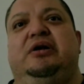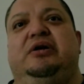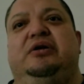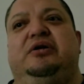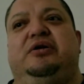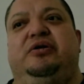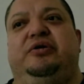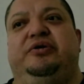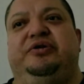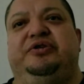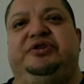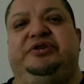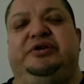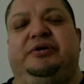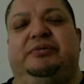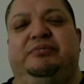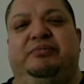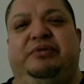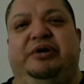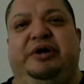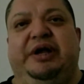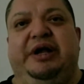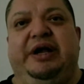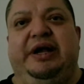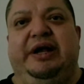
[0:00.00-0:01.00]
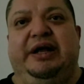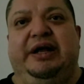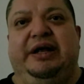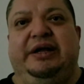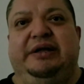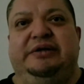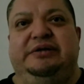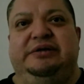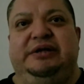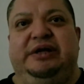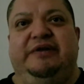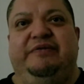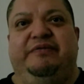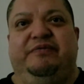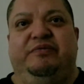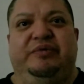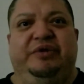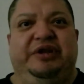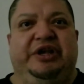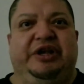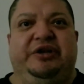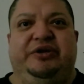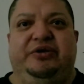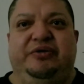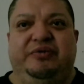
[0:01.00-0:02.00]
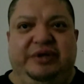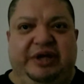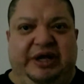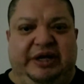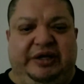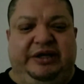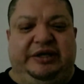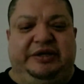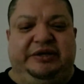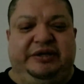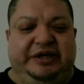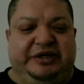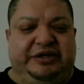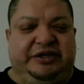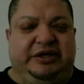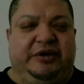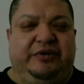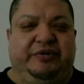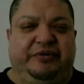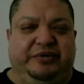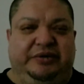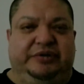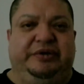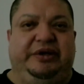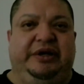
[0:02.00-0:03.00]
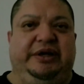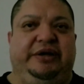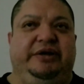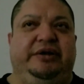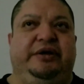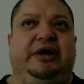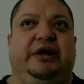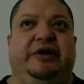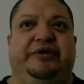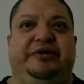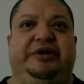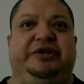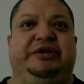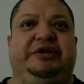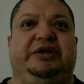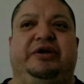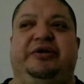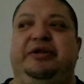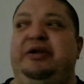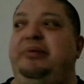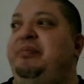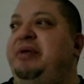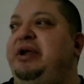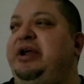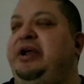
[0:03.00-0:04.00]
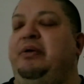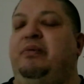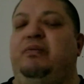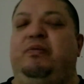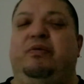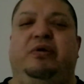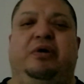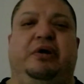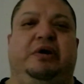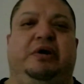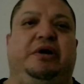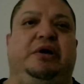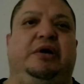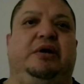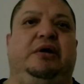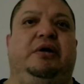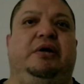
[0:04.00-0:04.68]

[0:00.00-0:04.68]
curse somebody, and if, when they do that, that's, that's how, the, how that's how they make it work.